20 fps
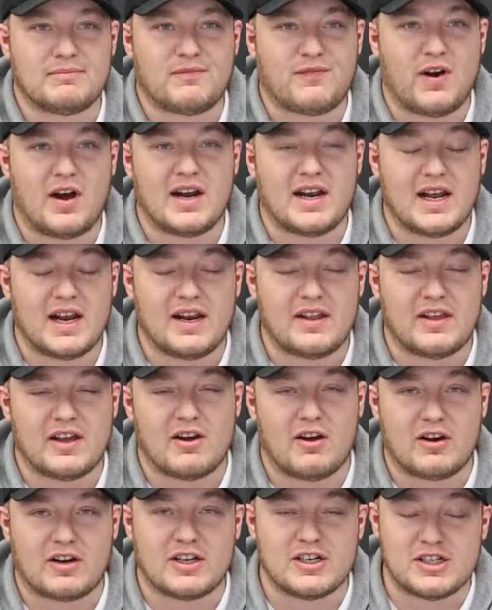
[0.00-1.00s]
finding
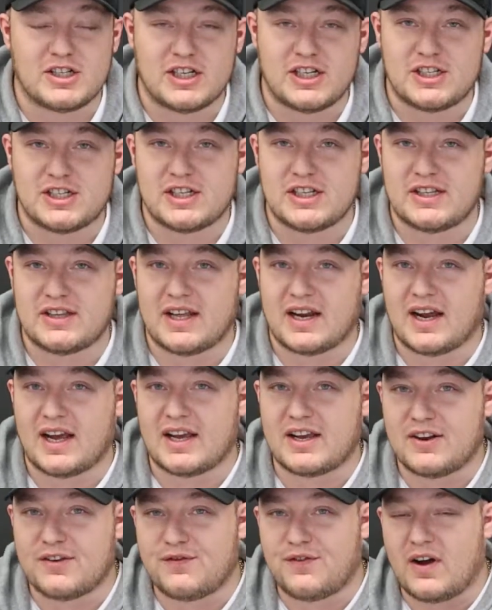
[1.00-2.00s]
anything on Kijiji that
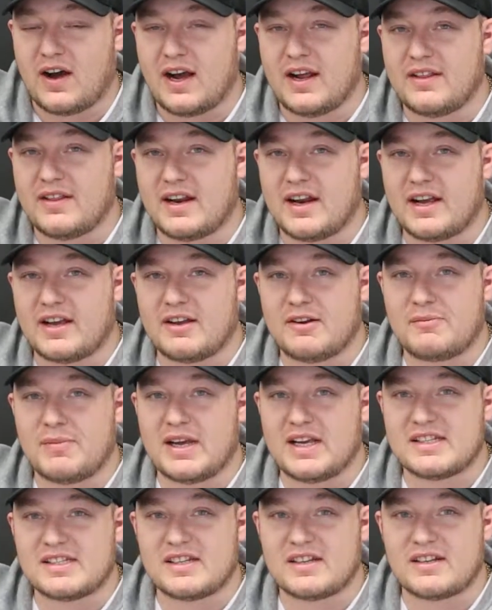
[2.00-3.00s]
I could find that I could
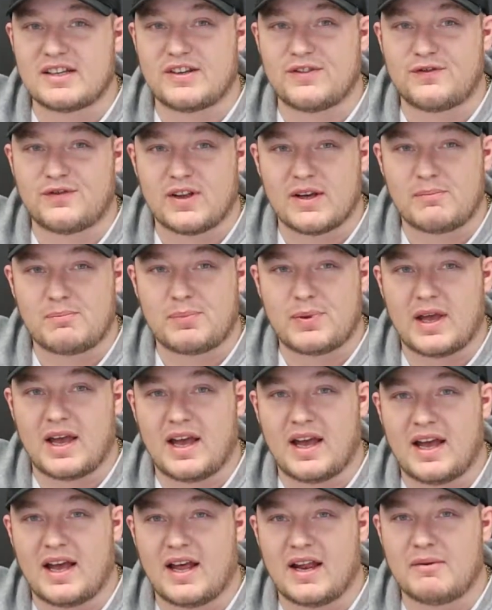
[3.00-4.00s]
basically flip
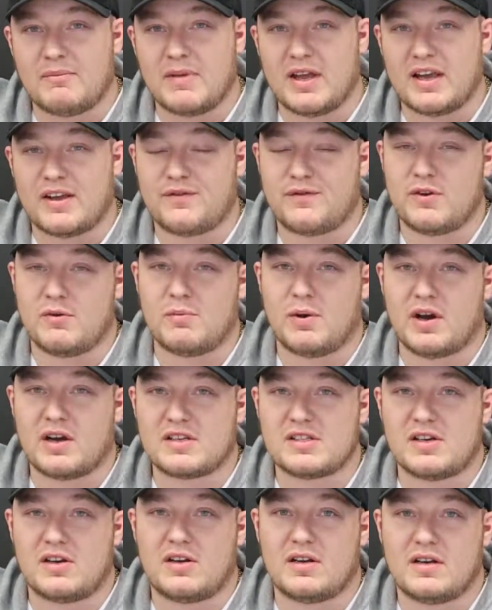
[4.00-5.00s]
and make a few
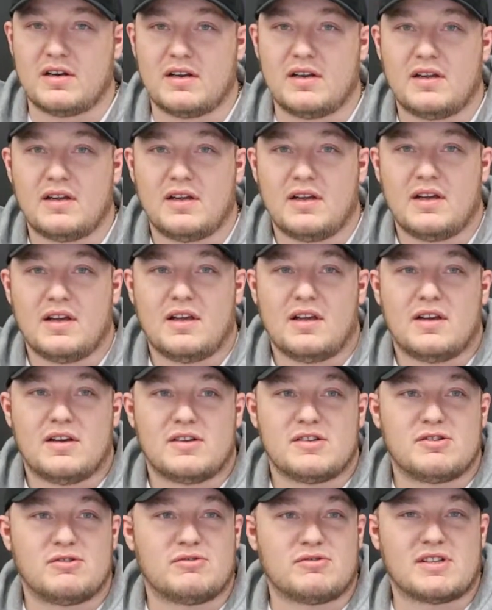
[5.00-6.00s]
bucks on.
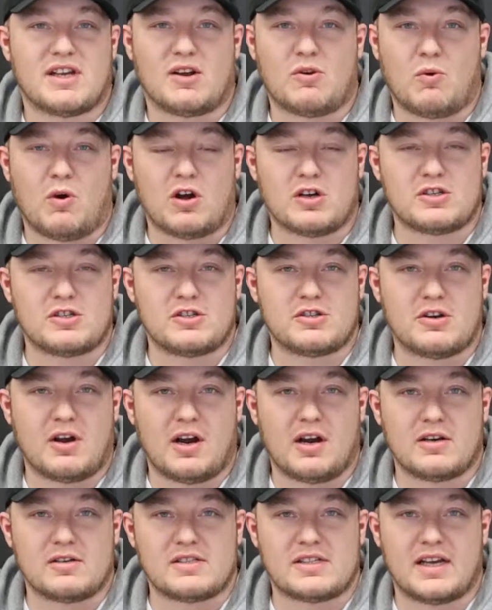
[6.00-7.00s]
So it was like washer
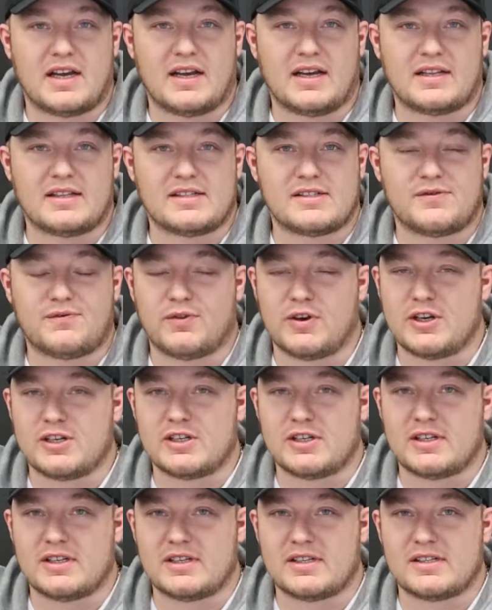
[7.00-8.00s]
dryer sets,
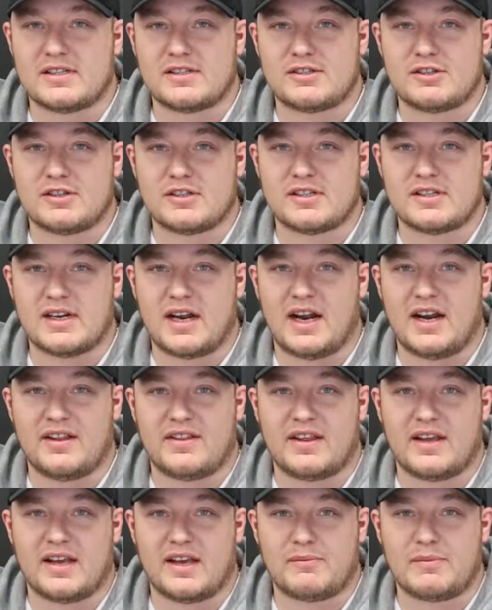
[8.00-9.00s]
fridges, just
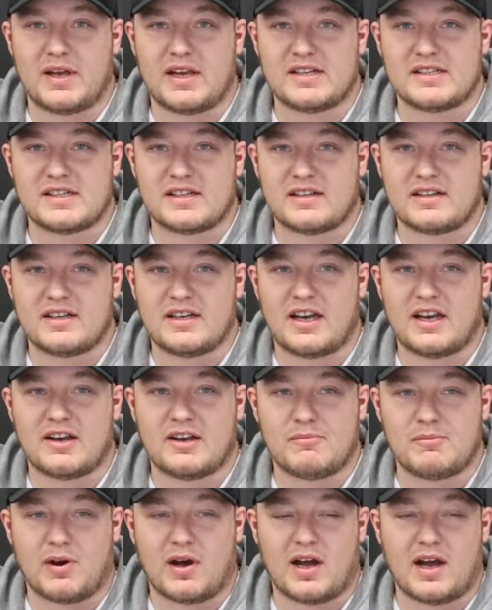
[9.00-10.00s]
anything basically I
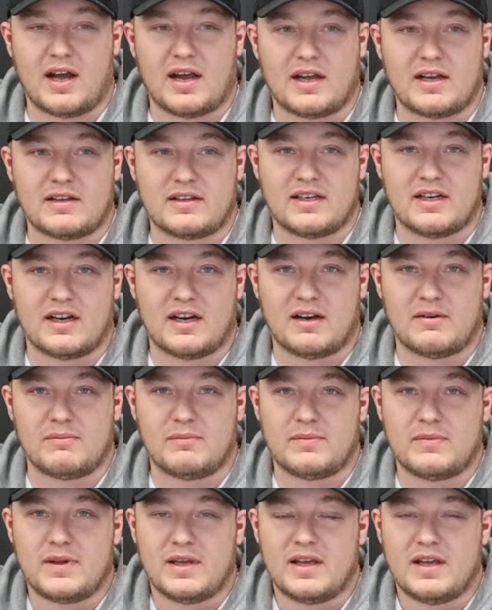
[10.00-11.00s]
could buy, clean
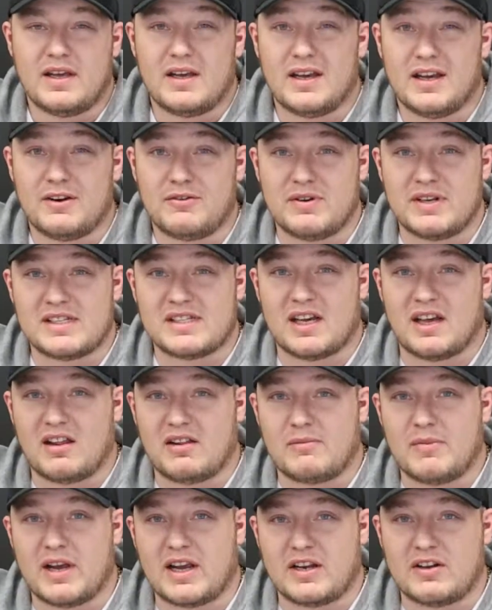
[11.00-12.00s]
up, and resell
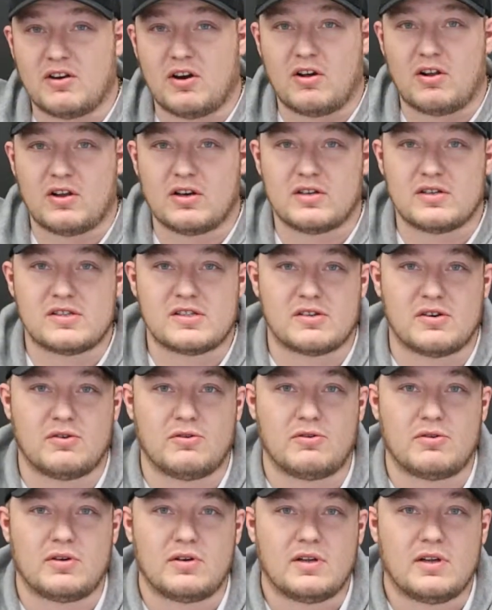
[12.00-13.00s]
and make $1.
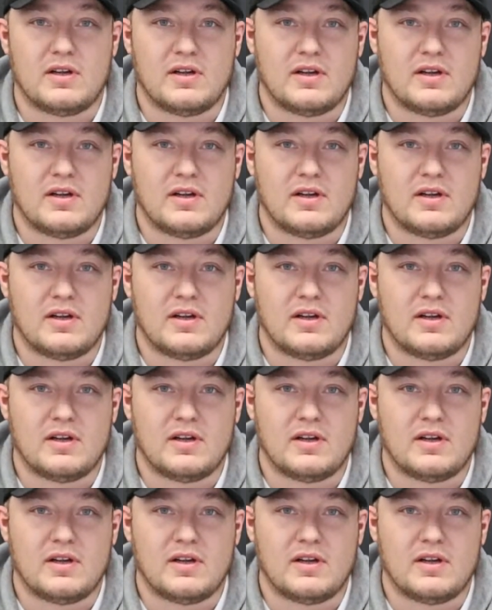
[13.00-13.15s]
So